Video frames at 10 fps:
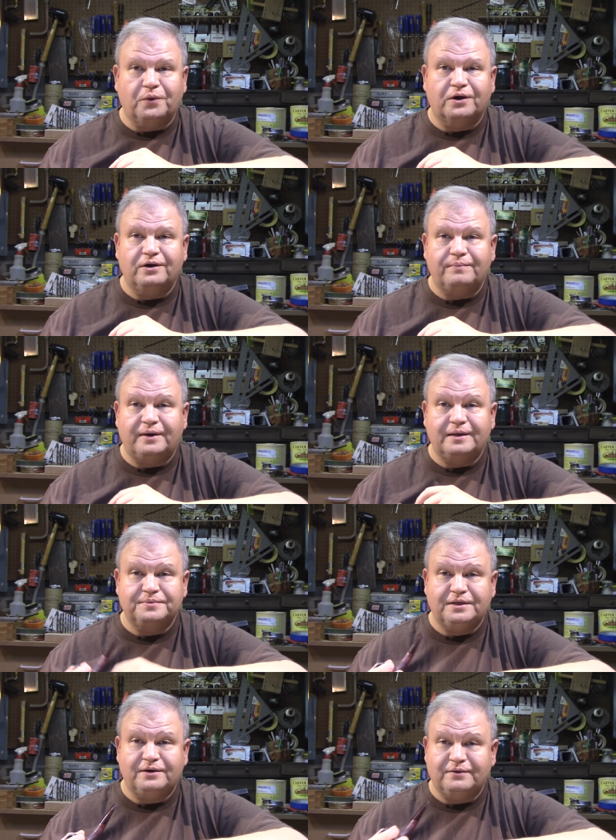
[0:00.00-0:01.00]
working on pipes
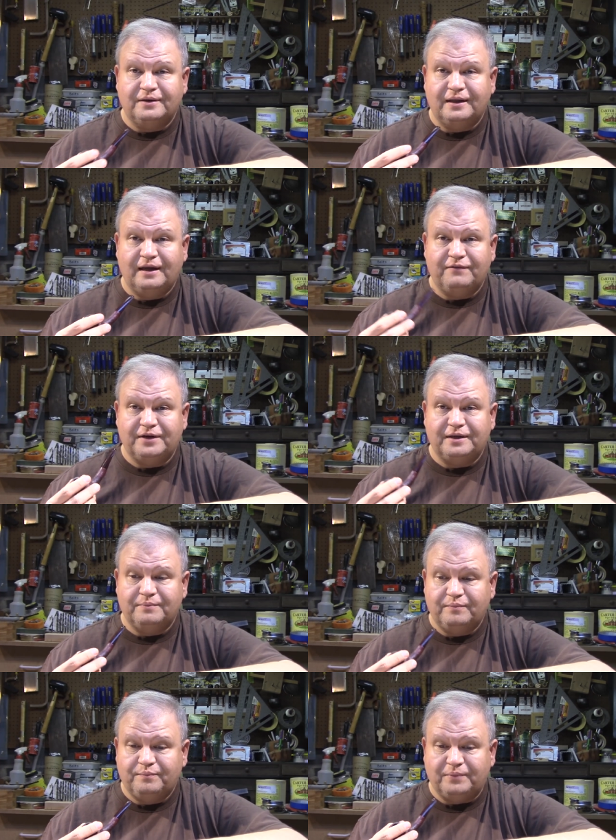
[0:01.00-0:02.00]
and I don't have any
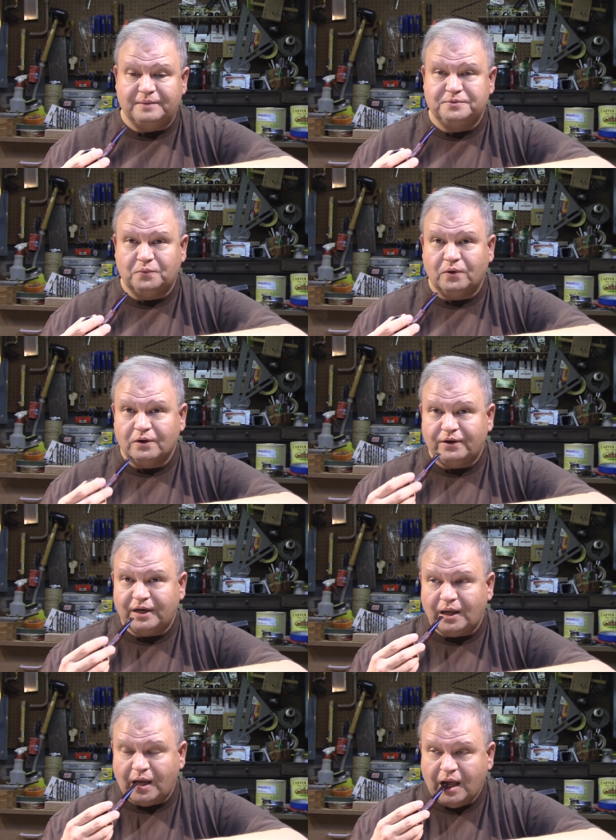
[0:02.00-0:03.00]
pipes to work on
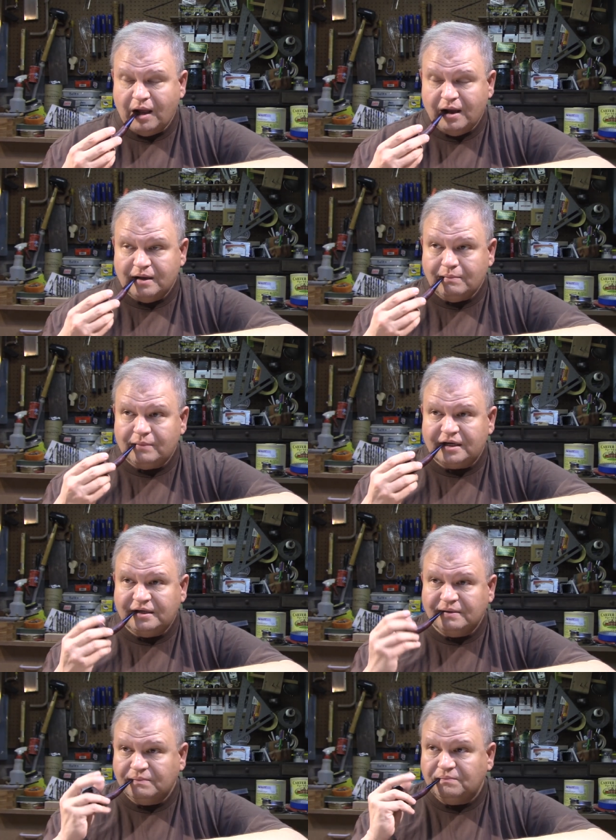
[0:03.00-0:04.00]
now.
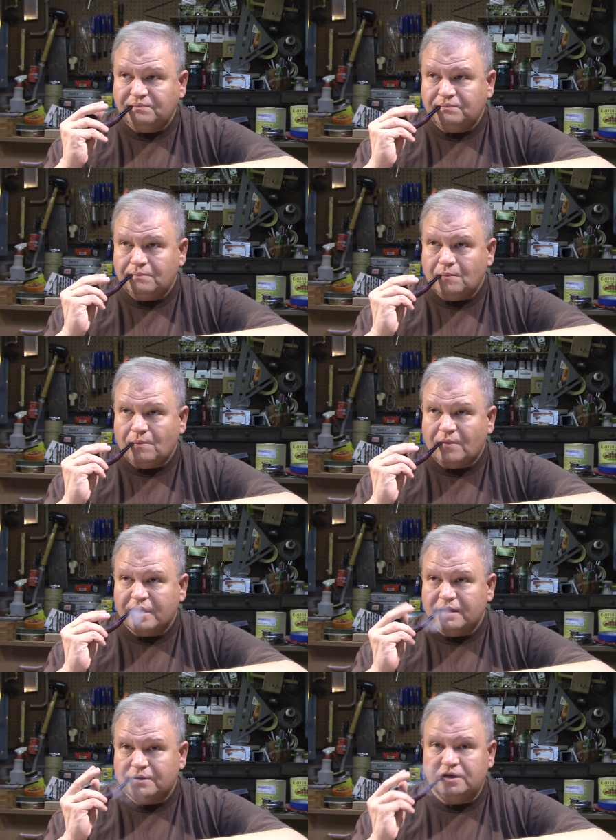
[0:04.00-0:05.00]
But
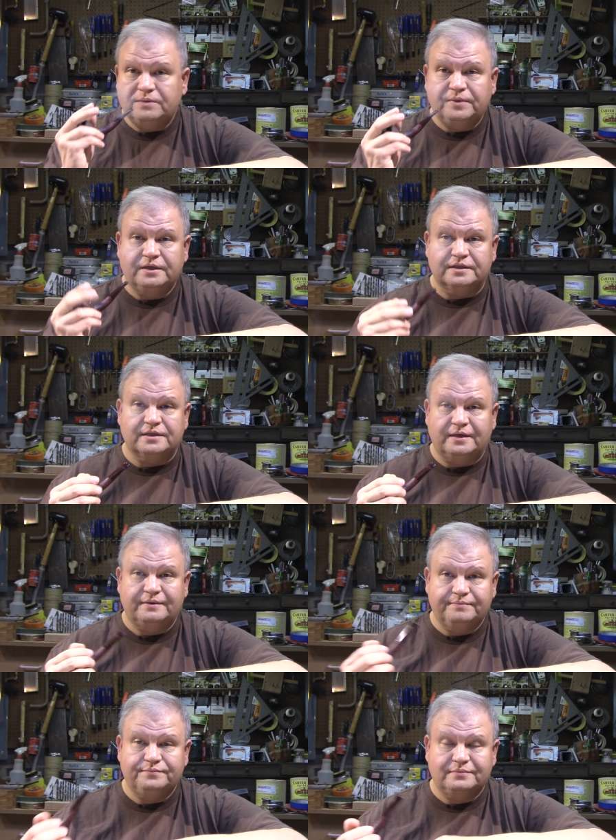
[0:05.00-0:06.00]
it's good because I,
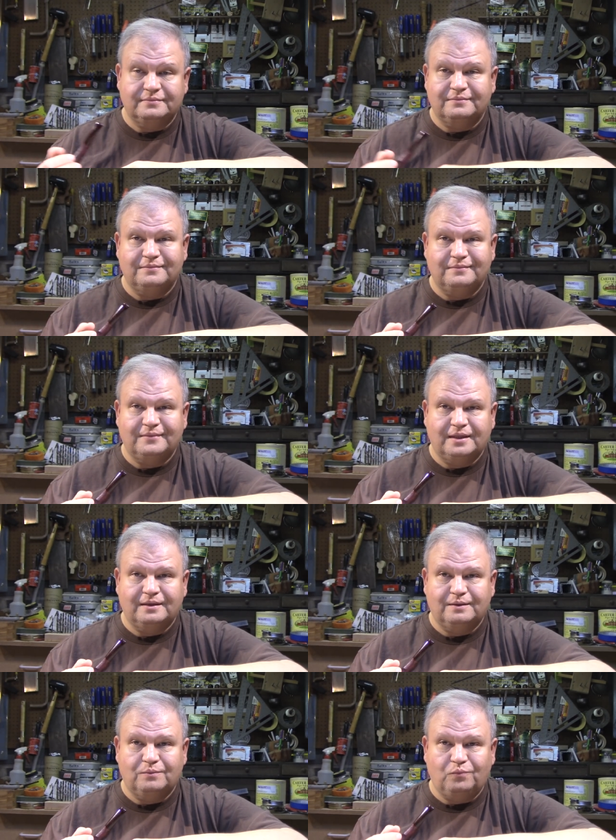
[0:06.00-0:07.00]

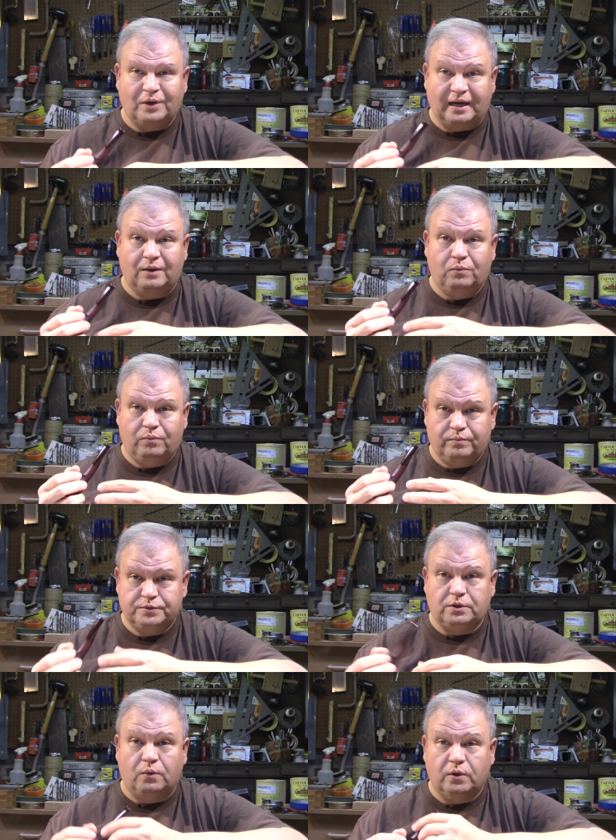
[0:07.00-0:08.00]
when I
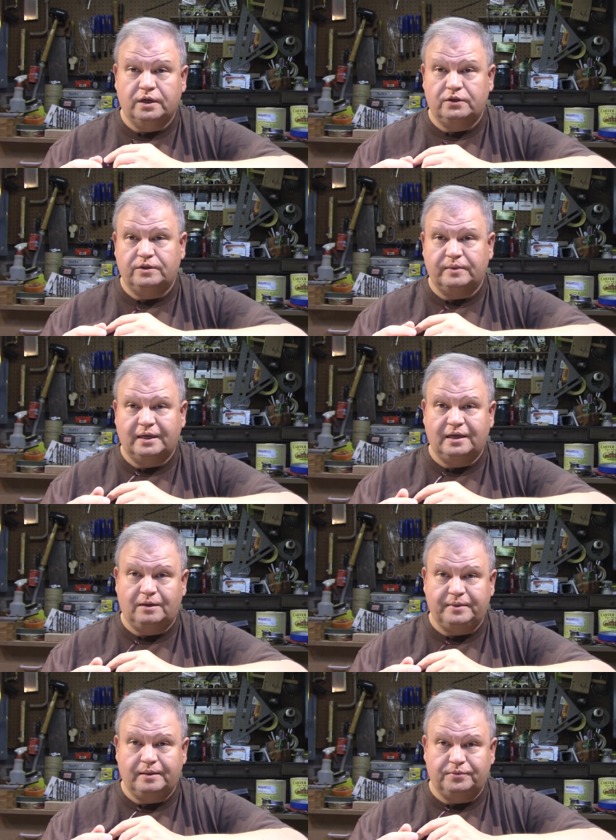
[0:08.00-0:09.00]
start working on them again, I'll
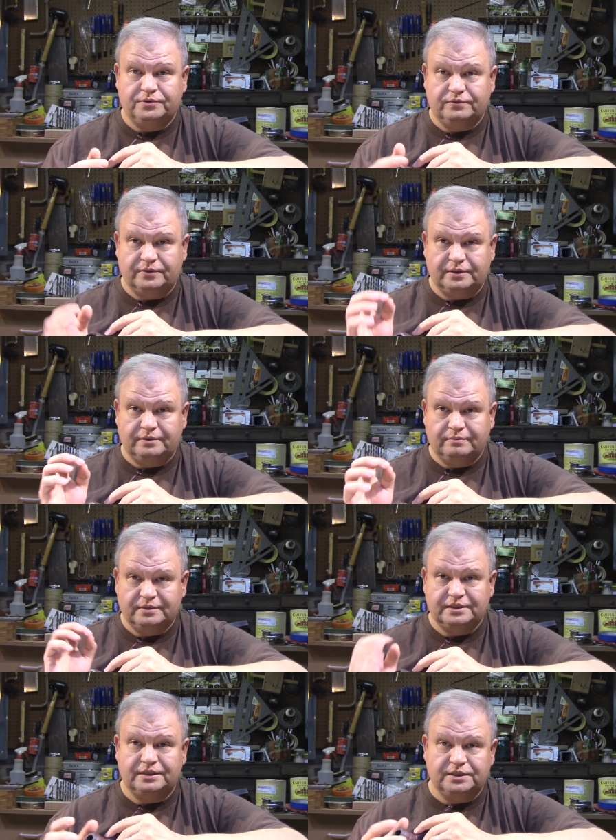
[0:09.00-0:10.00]
be able to really
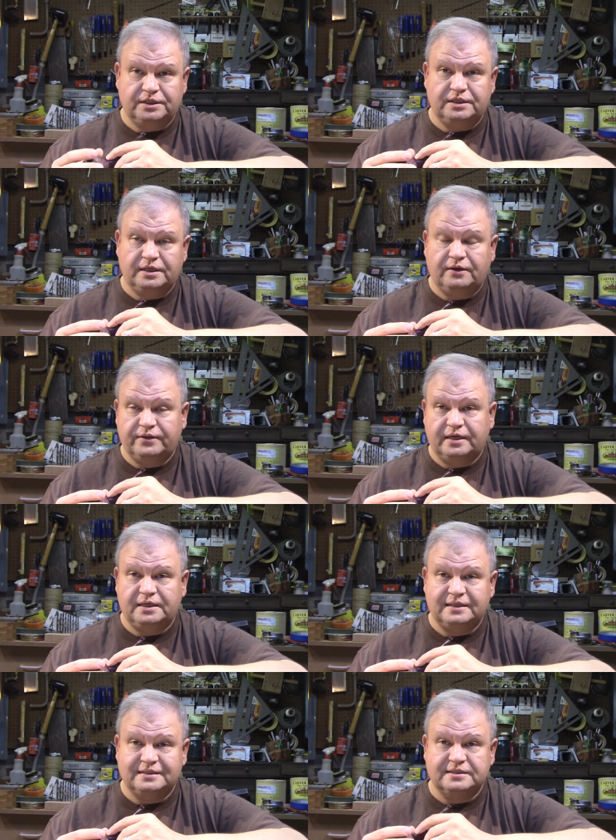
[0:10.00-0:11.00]
see the detail that I
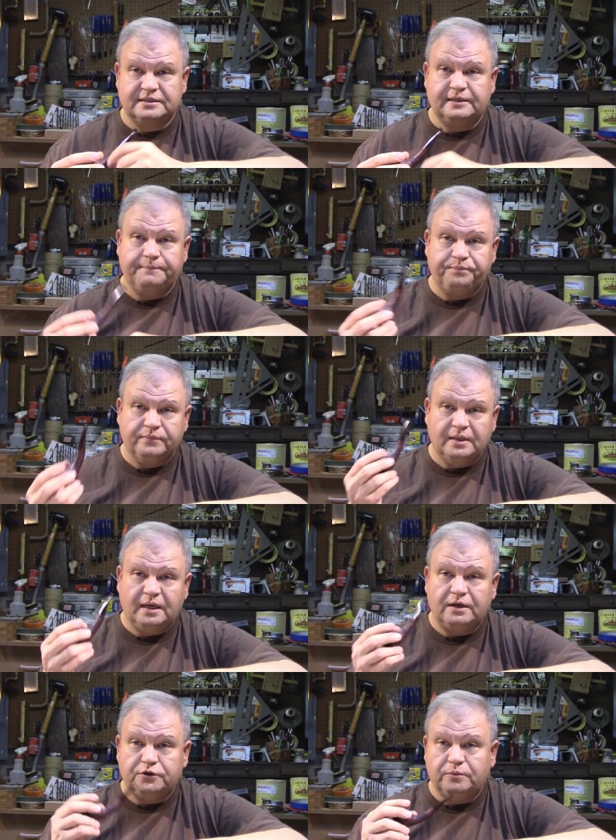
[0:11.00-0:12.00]
need to see,
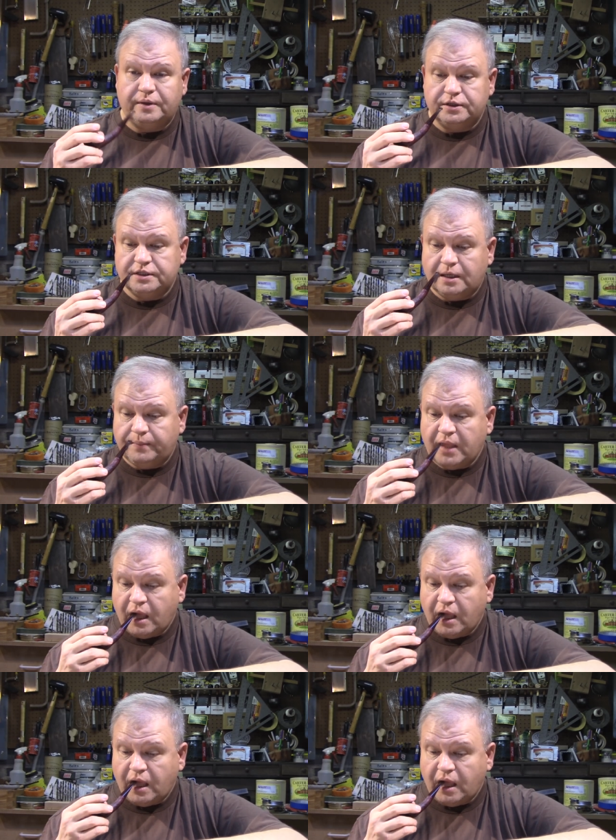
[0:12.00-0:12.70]
and I'll do a better job.